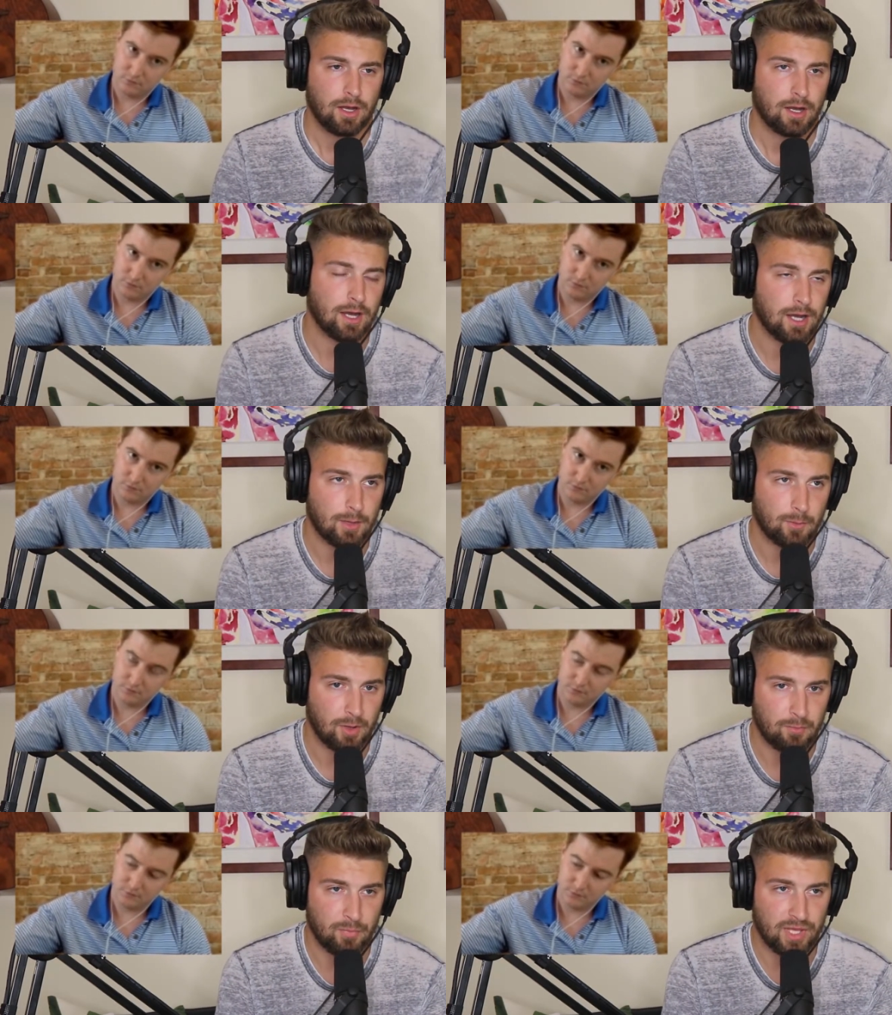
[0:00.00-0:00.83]
Speaker 1: um,
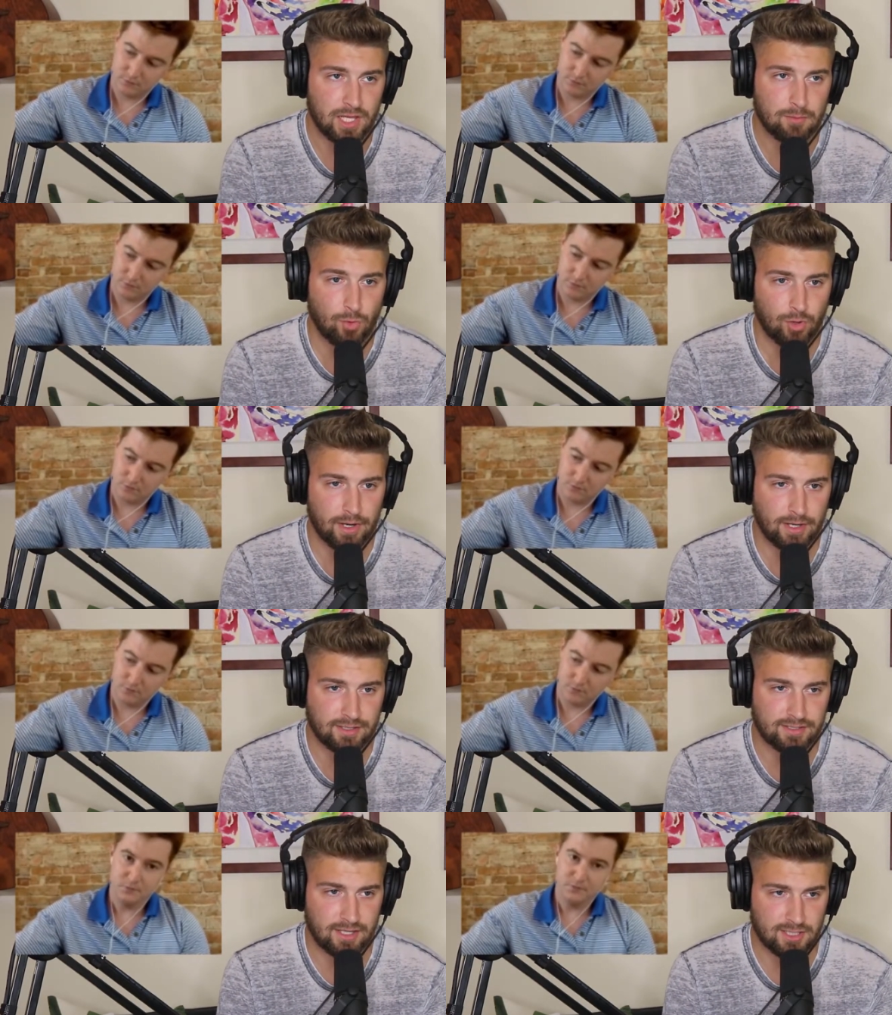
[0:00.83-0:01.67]
being more
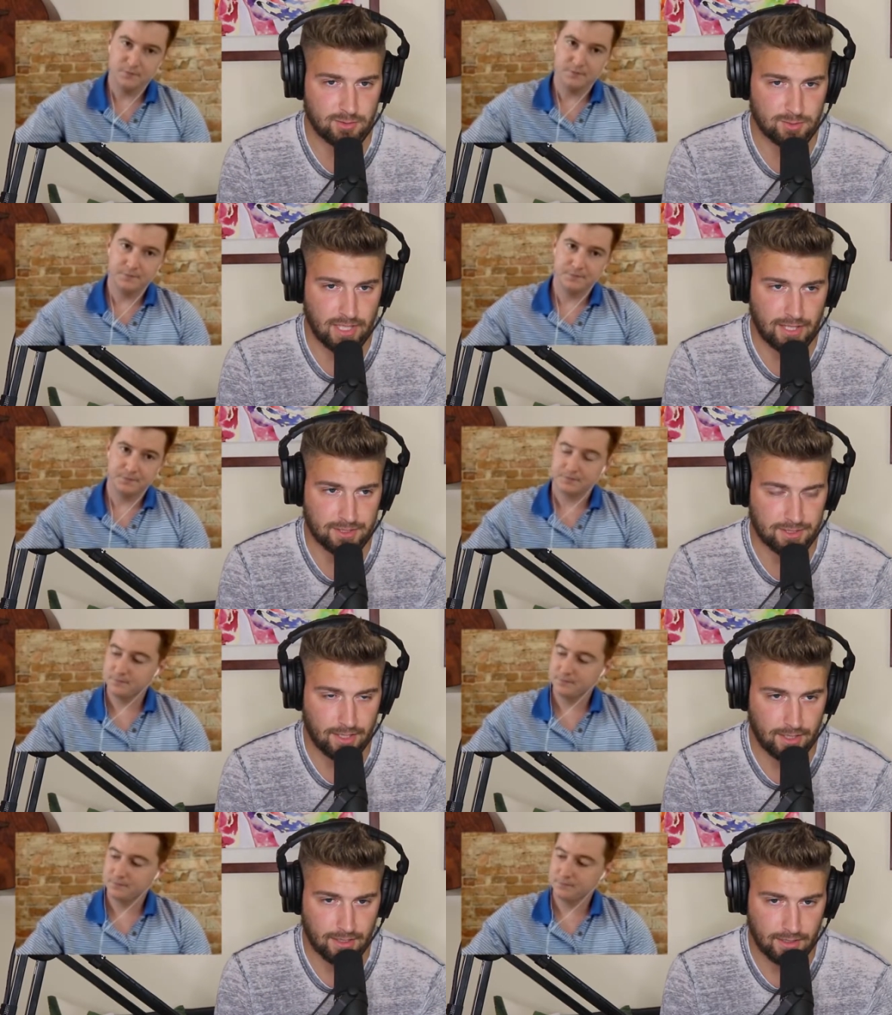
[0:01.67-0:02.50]
inaccessible actually
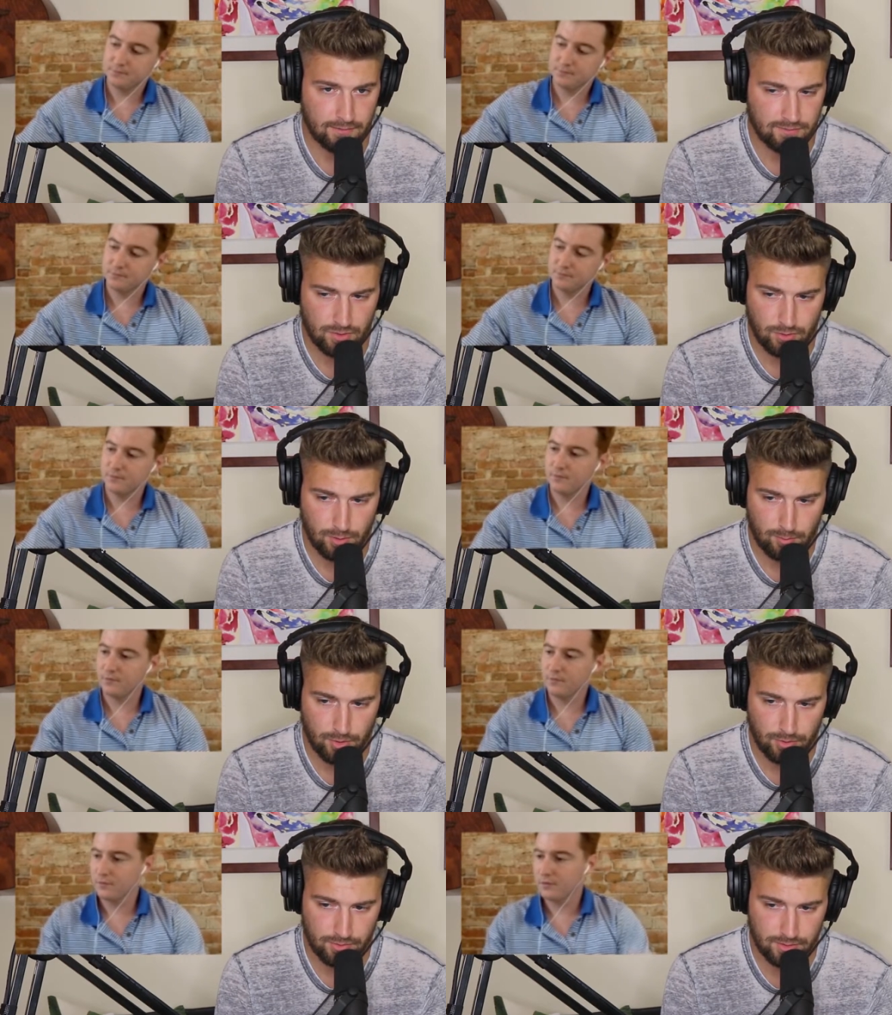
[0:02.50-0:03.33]
kind of gives you
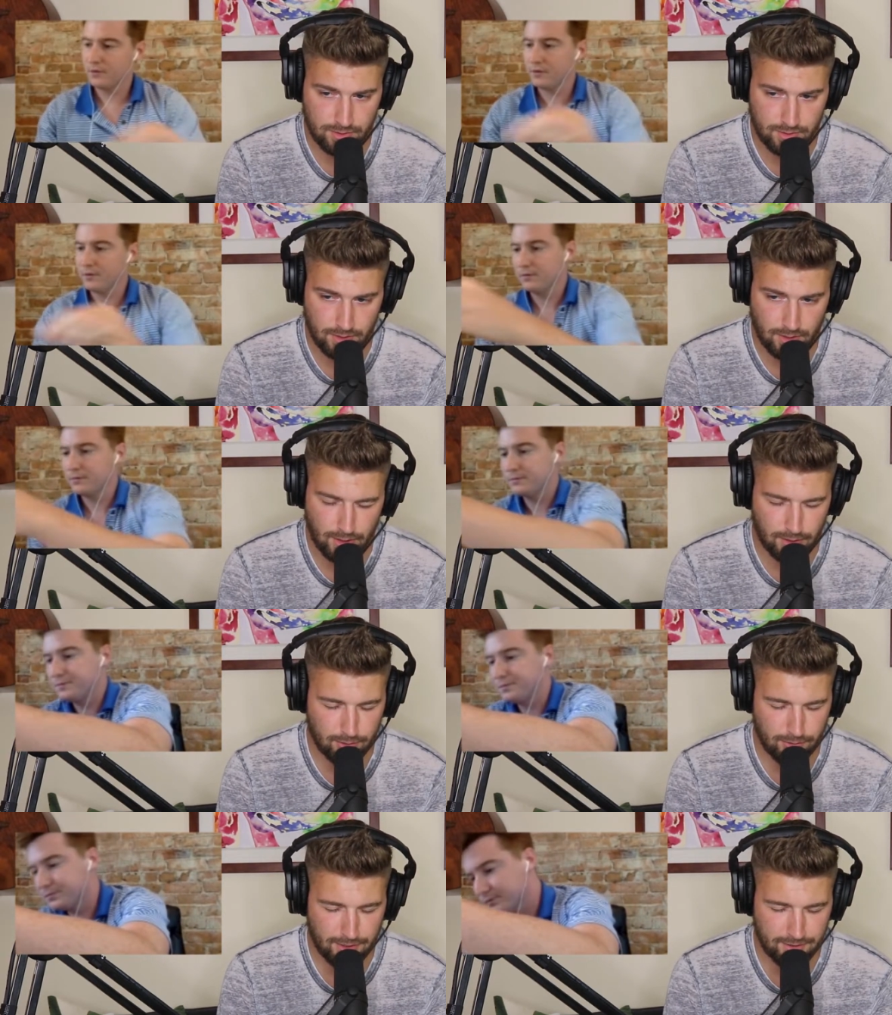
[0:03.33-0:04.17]
almost, and I
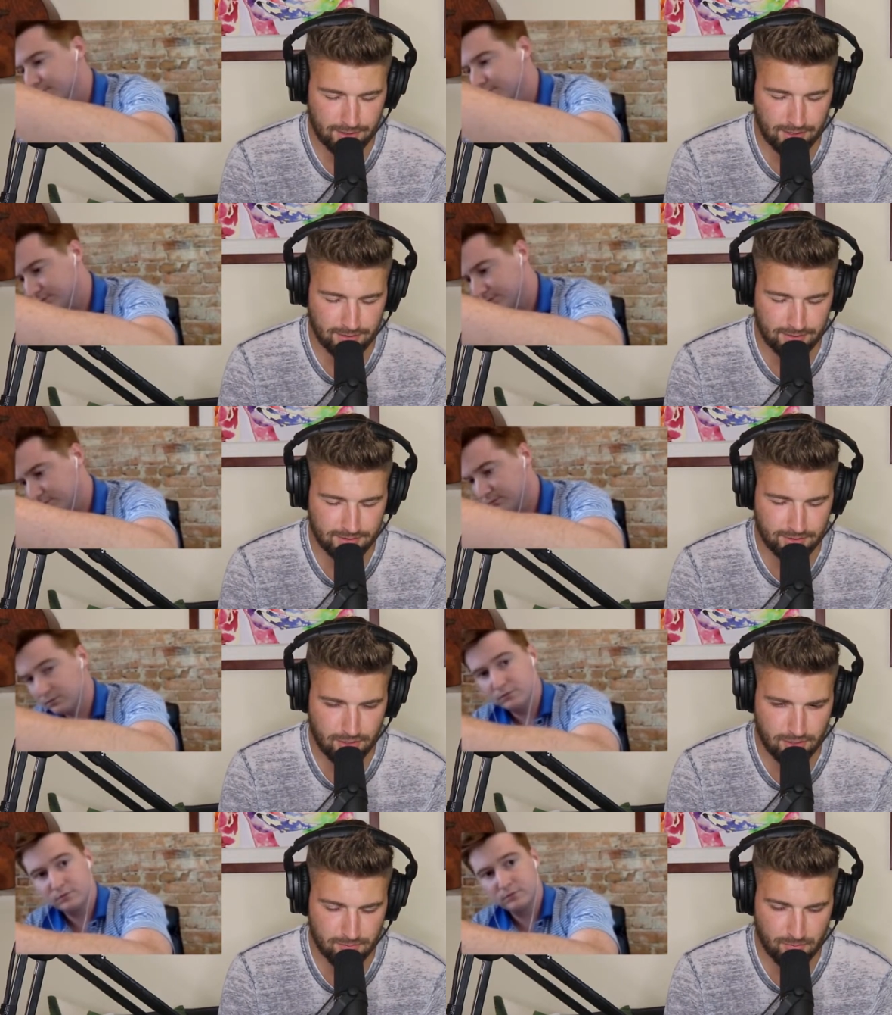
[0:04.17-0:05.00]
cringed at this
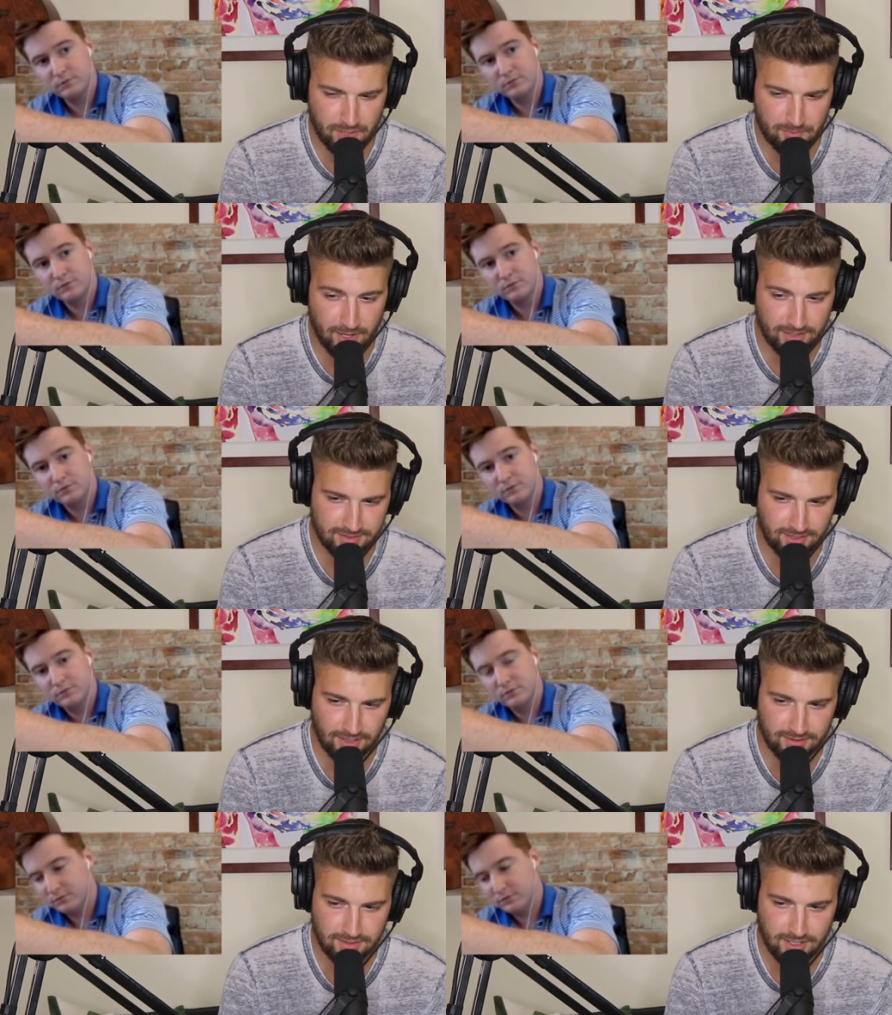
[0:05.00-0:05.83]
term, but it makes
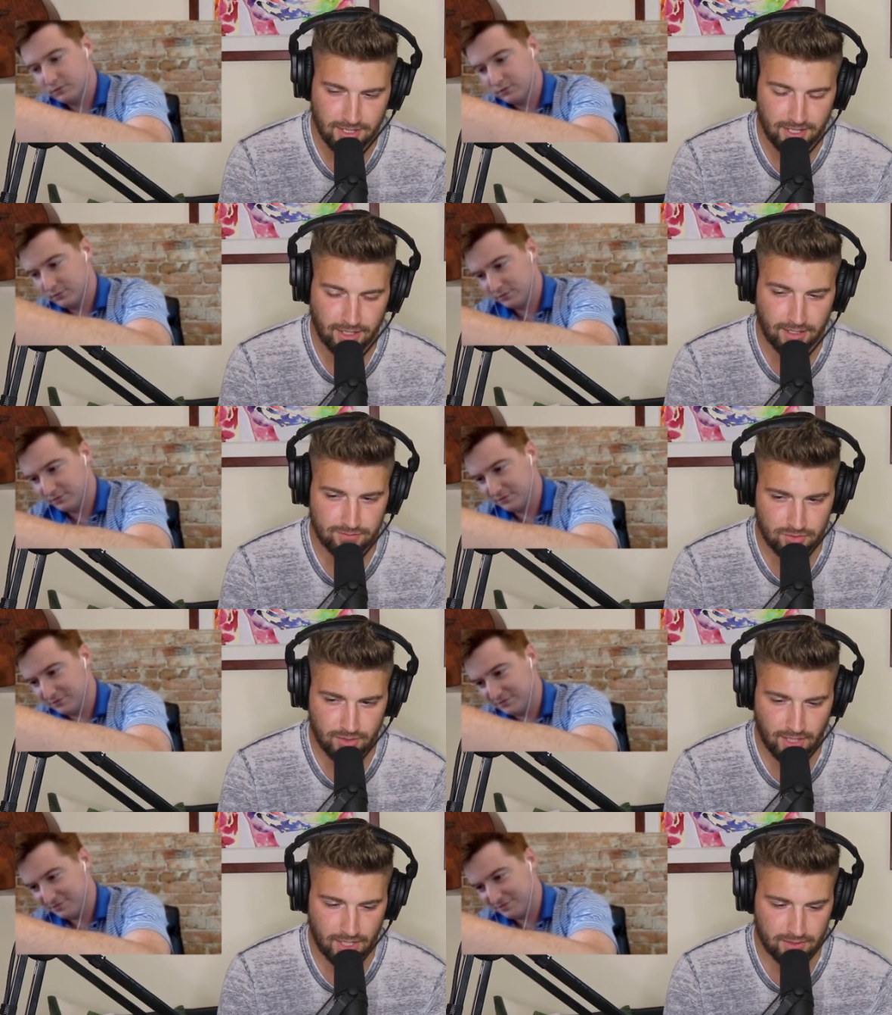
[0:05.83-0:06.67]
sense. It gives
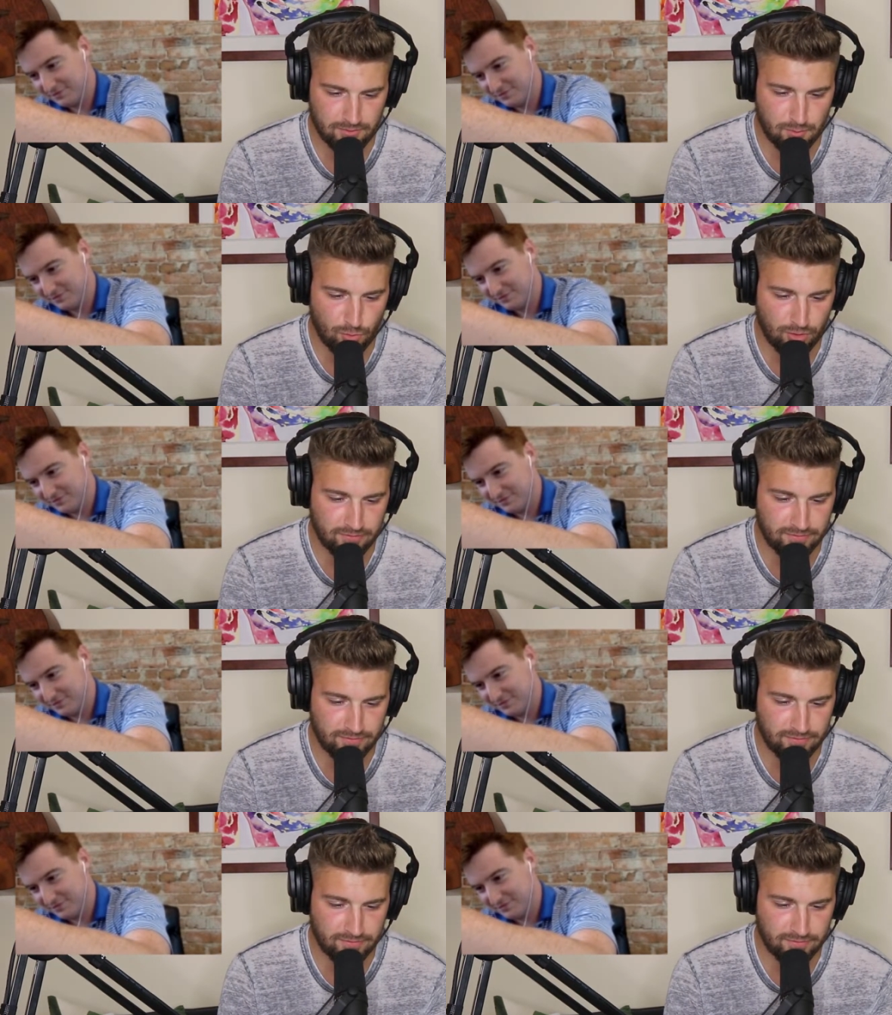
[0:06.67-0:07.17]
you kind of a more